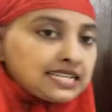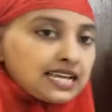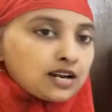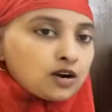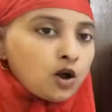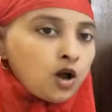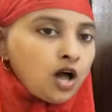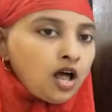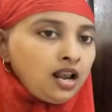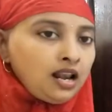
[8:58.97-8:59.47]
are
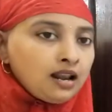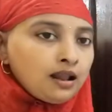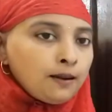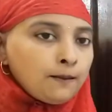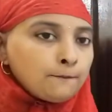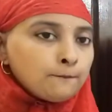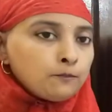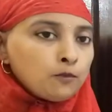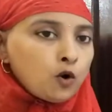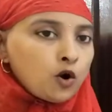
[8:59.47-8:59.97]
all
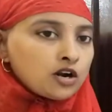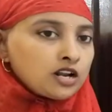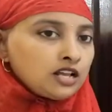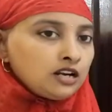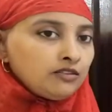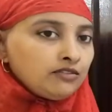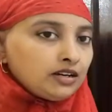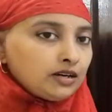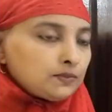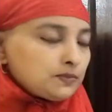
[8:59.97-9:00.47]

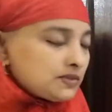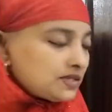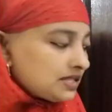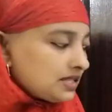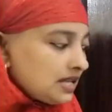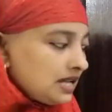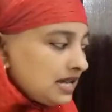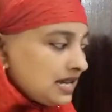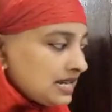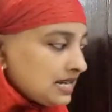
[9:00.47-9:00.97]
modal verbs.
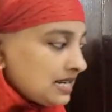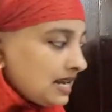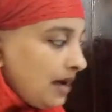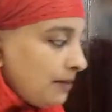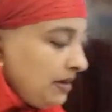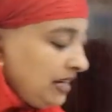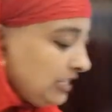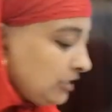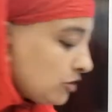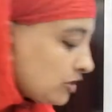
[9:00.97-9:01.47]

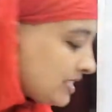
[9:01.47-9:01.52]
Coming to